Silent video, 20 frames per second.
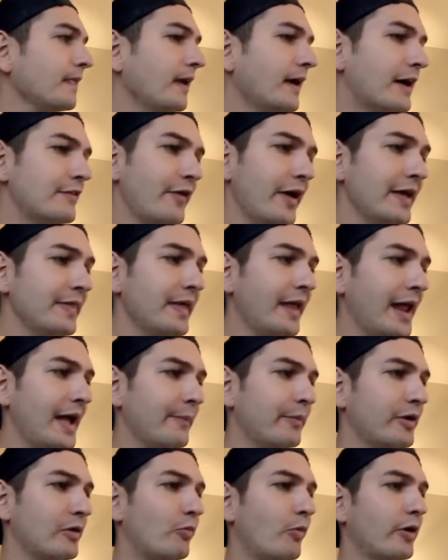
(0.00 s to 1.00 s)
I've had that
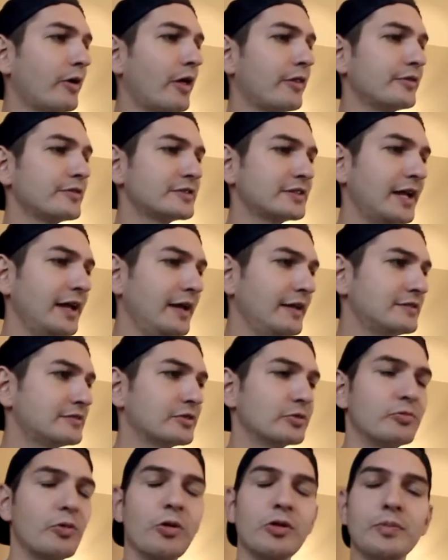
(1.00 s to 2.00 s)
happen in one other skates,
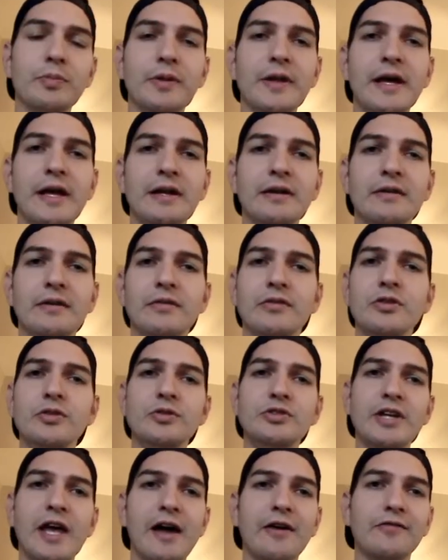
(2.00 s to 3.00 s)
the Rollerblade New
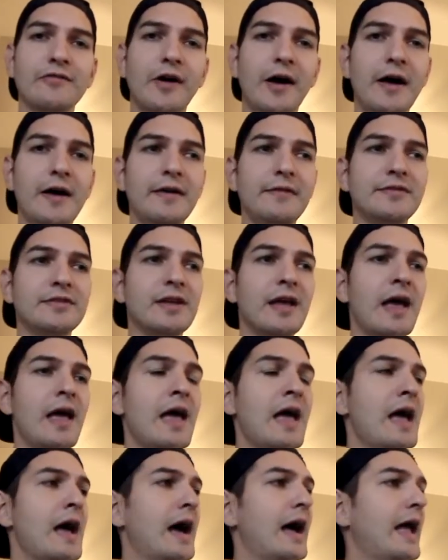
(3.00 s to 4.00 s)
Jack 5s.
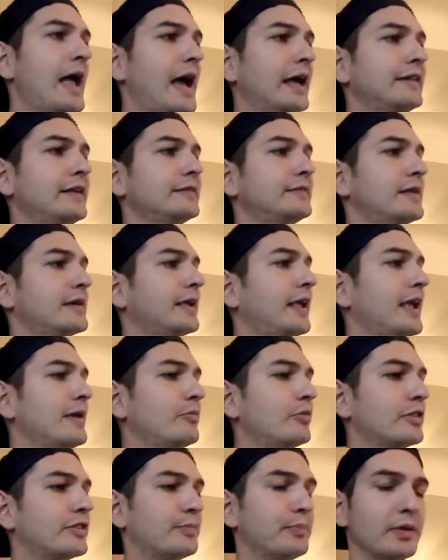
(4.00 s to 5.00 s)
I had that, they came
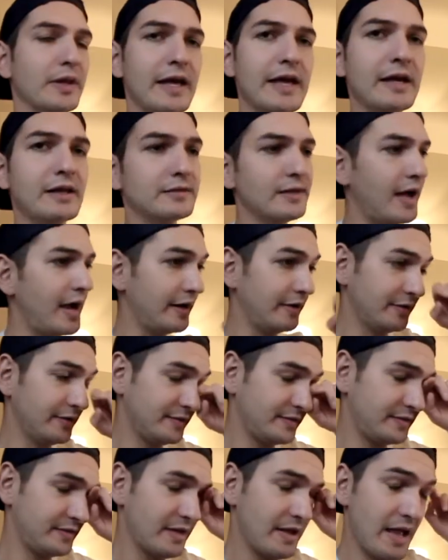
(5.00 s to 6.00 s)
with blank
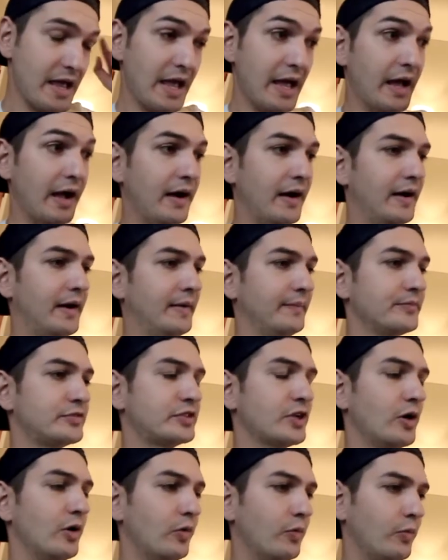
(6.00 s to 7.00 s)
liners.
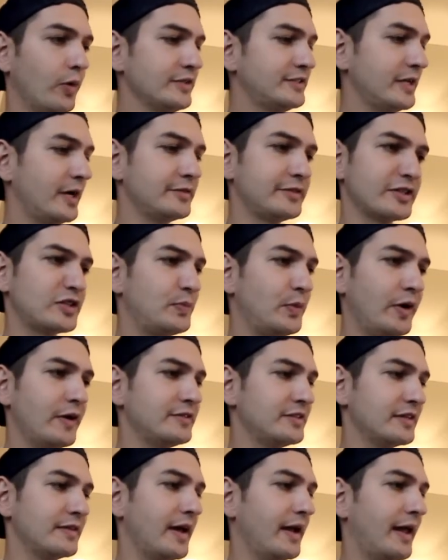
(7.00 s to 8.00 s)
So once I was
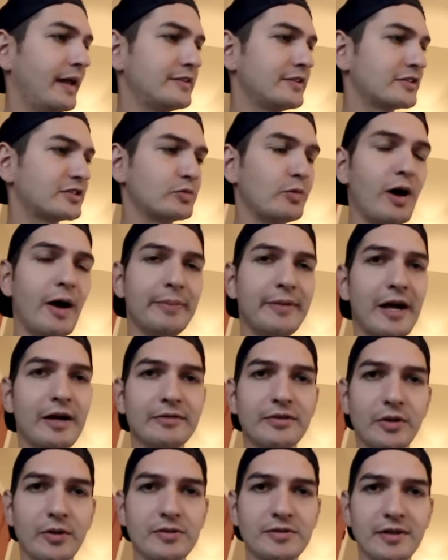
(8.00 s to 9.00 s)
experiencing that, I just swapped
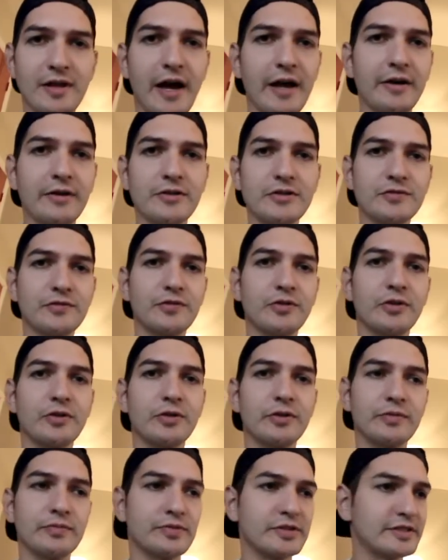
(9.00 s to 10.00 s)
out those liners
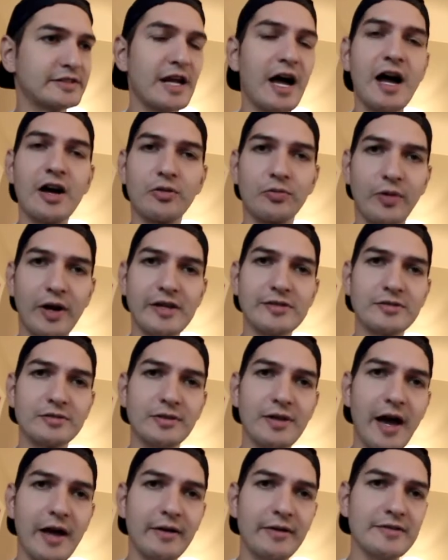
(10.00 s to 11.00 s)
for stock Razor
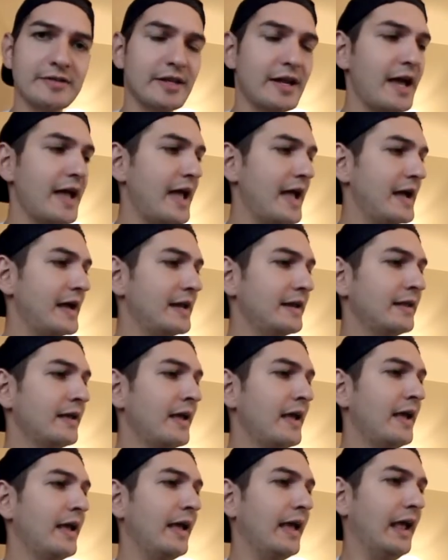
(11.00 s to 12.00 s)
liners that I had,
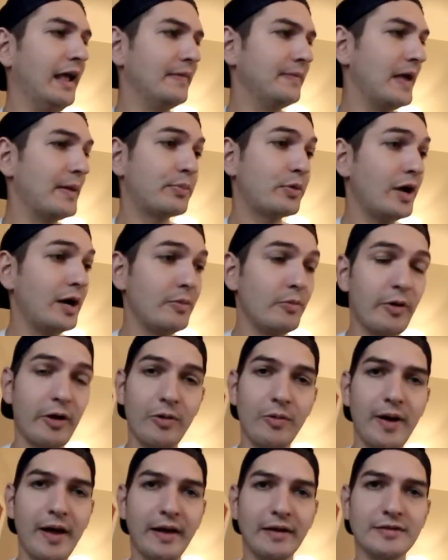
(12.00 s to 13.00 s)
and that problem went
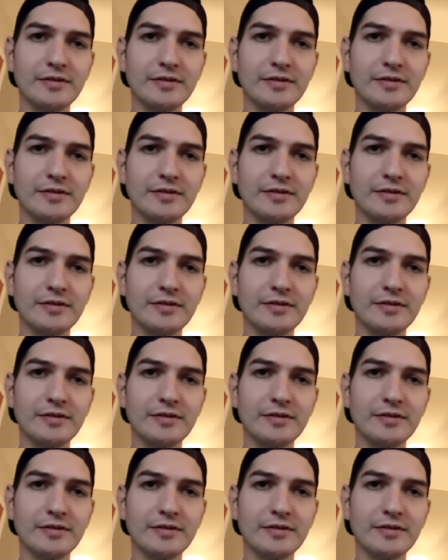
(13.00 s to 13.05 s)
away.